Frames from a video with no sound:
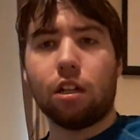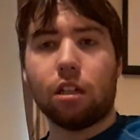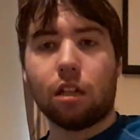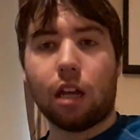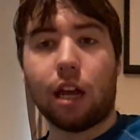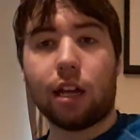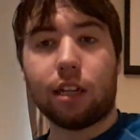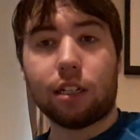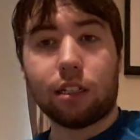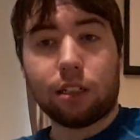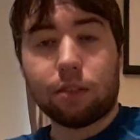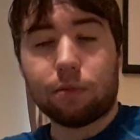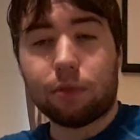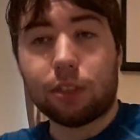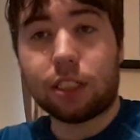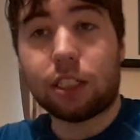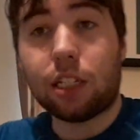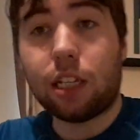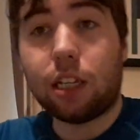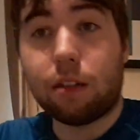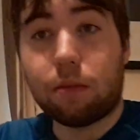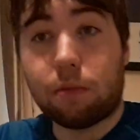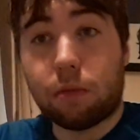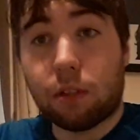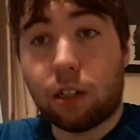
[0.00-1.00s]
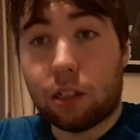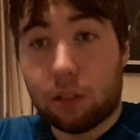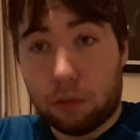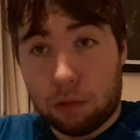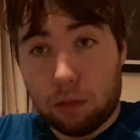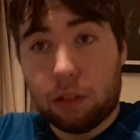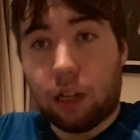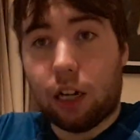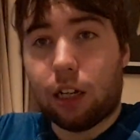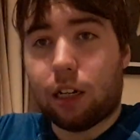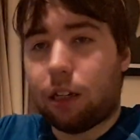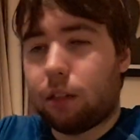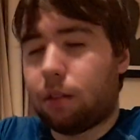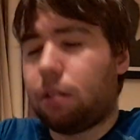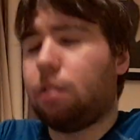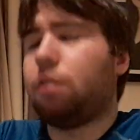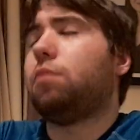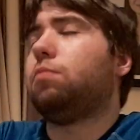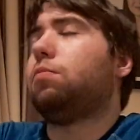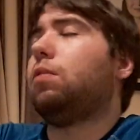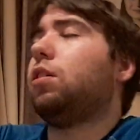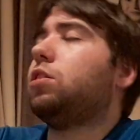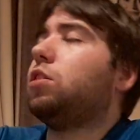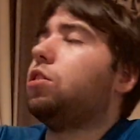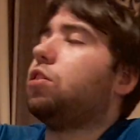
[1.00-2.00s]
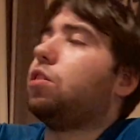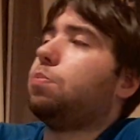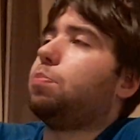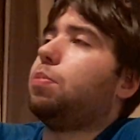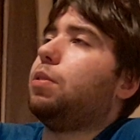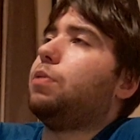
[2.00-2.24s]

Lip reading: And we see, and I want to just